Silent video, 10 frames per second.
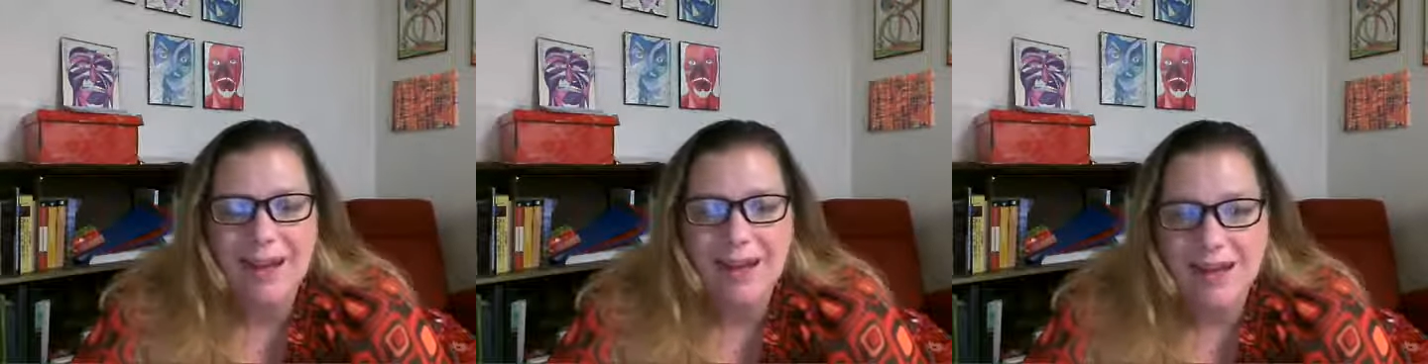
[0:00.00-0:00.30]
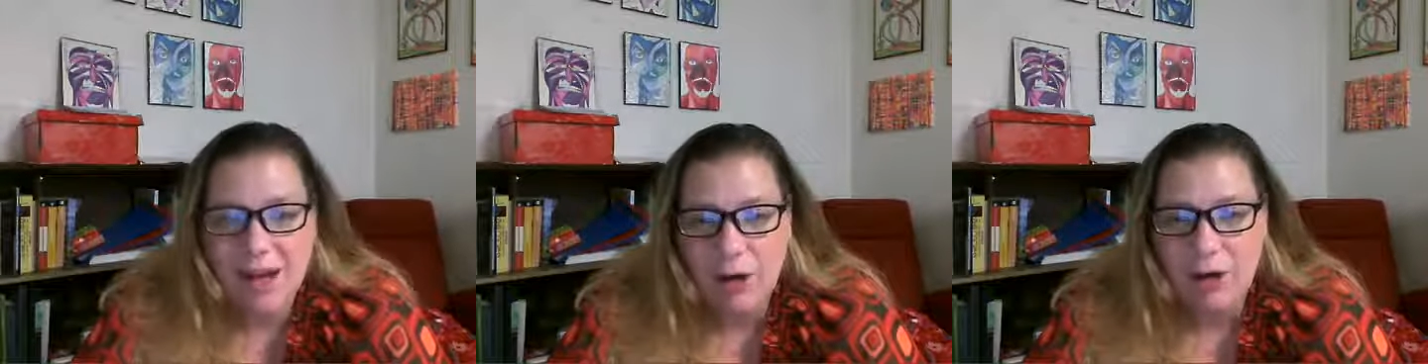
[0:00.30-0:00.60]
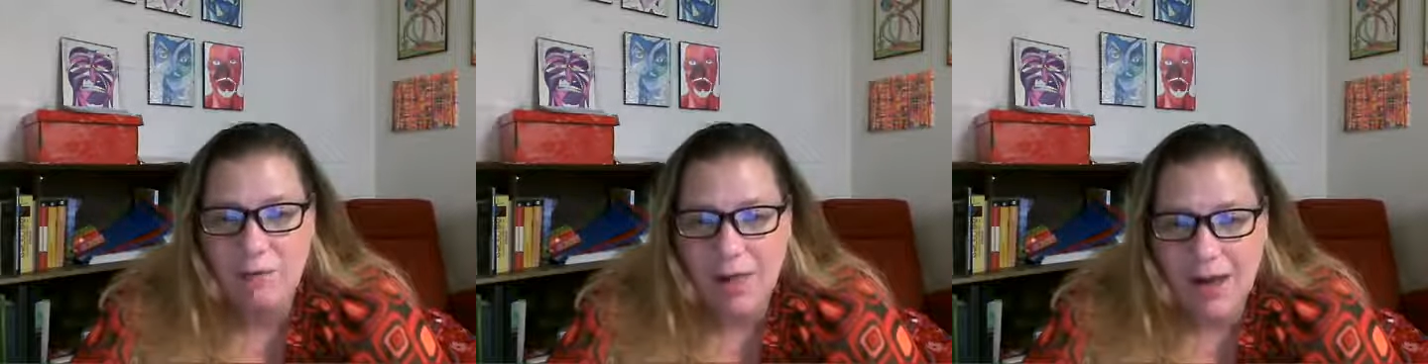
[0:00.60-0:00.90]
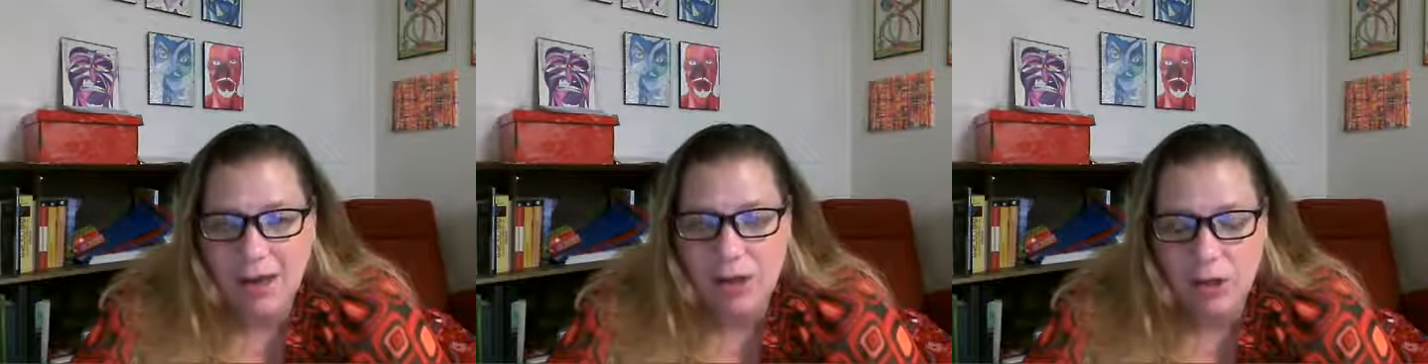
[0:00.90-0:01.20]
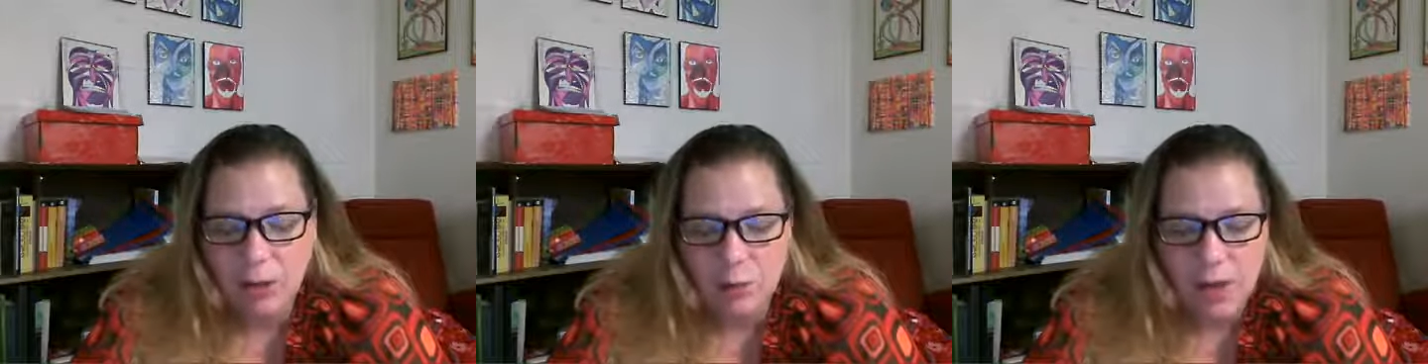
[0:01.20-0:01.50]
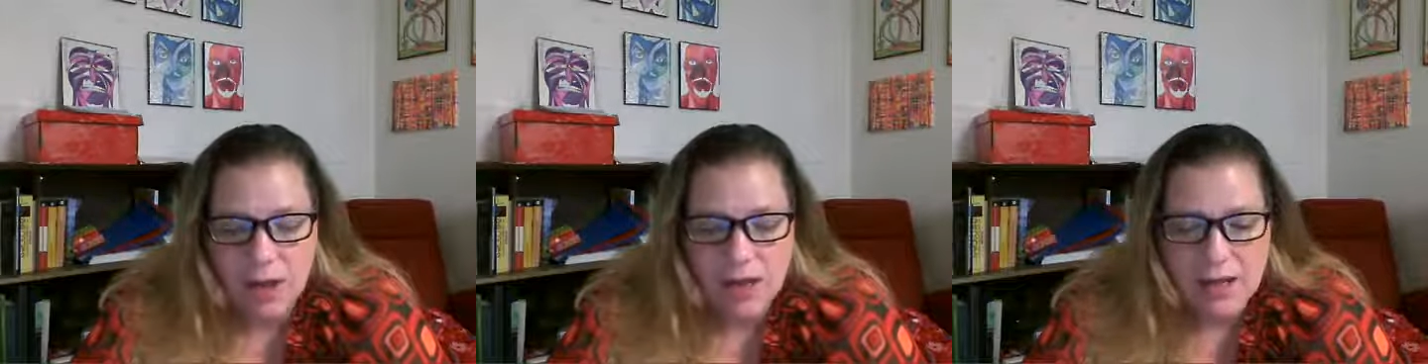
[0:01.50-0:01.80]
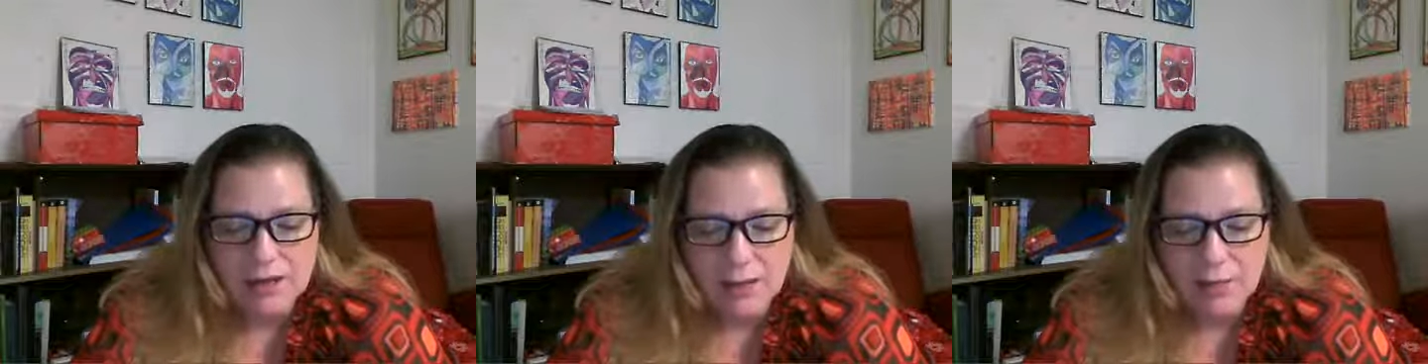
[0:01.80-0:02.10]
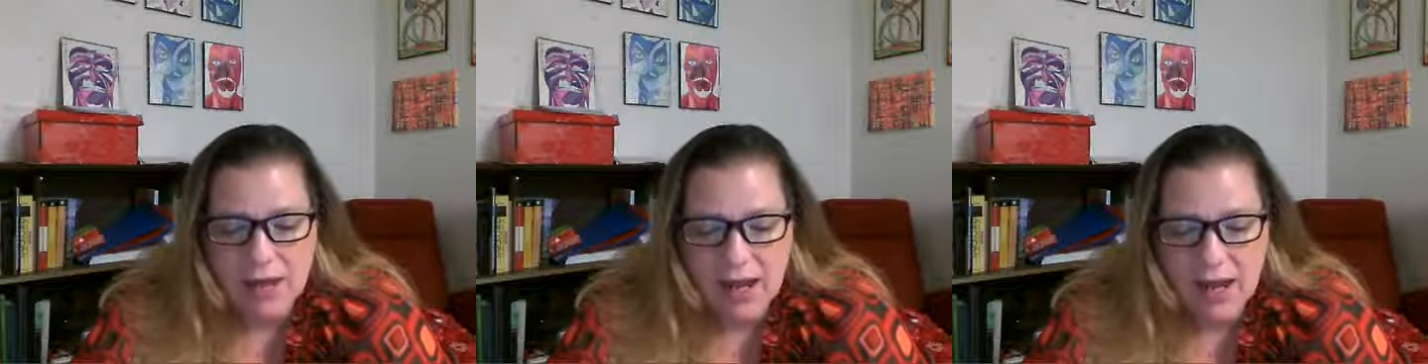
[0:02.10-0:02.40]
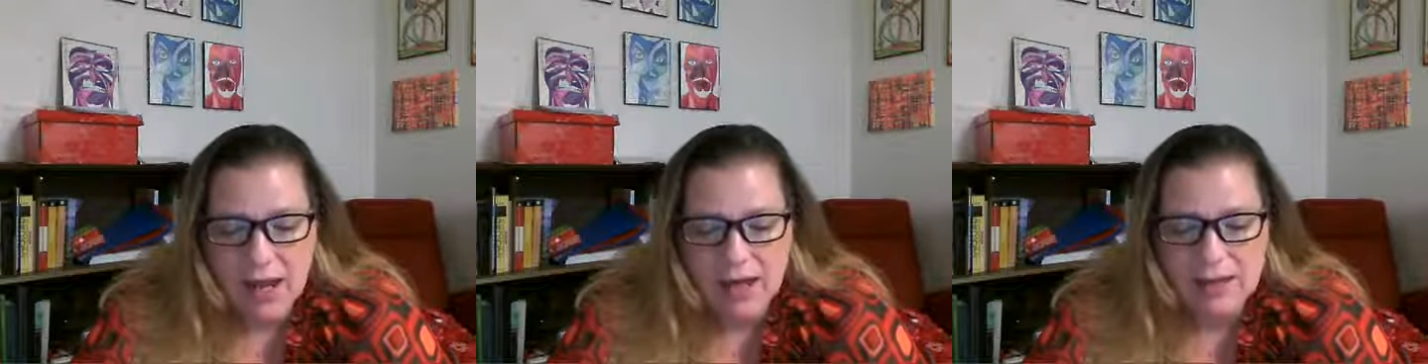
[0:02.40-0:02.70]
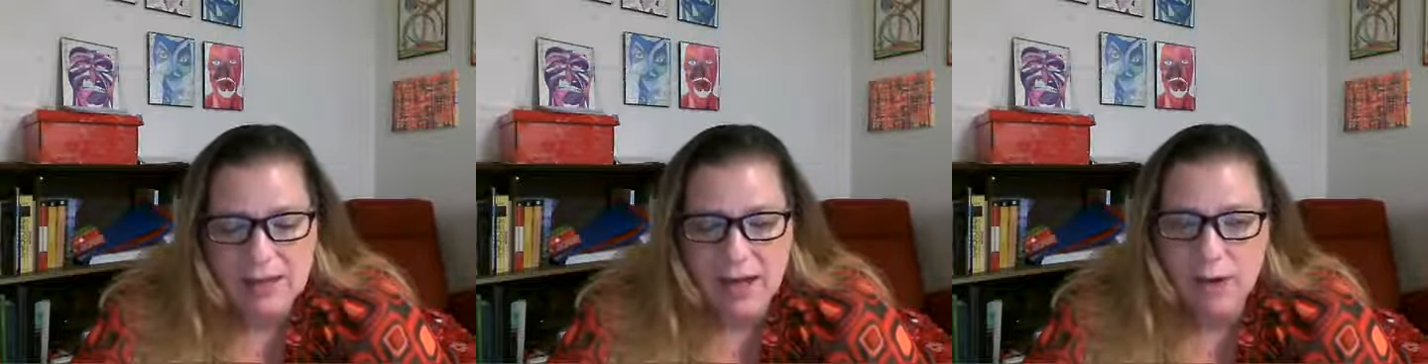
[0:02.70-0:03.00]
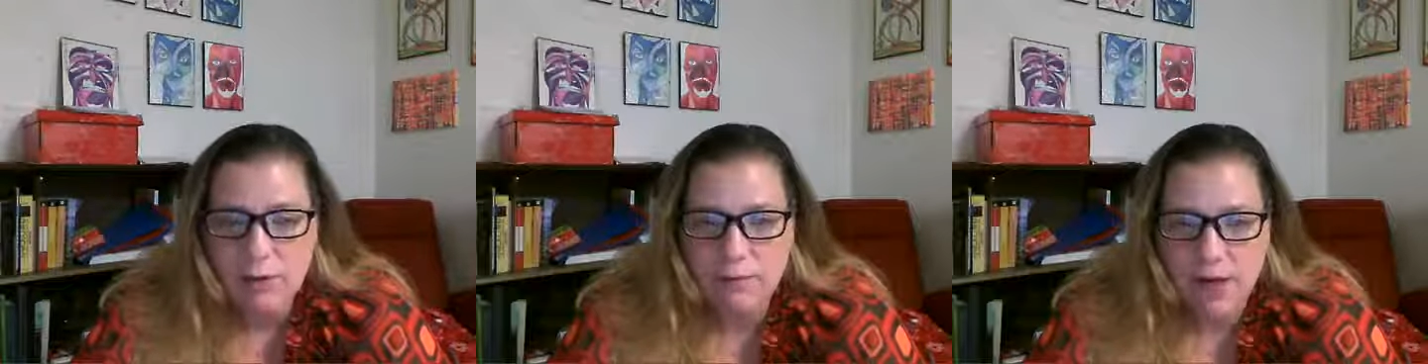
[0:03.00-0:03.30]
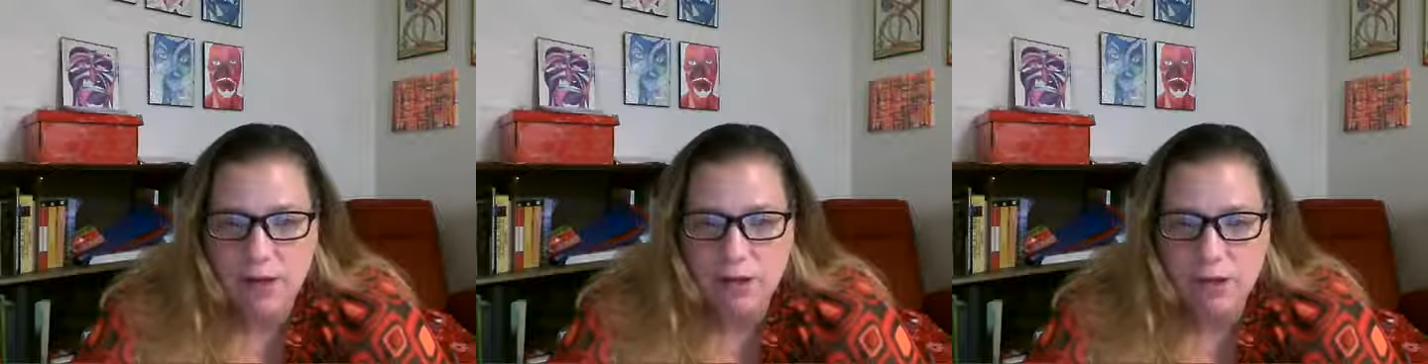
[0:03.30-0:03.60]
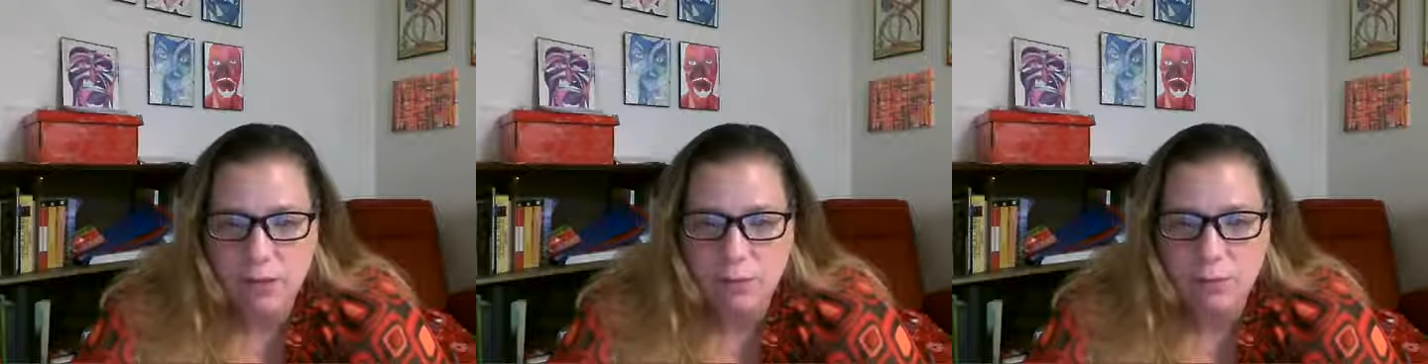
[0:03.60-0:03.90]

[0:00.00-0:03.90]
Inherent value. Something has inherent value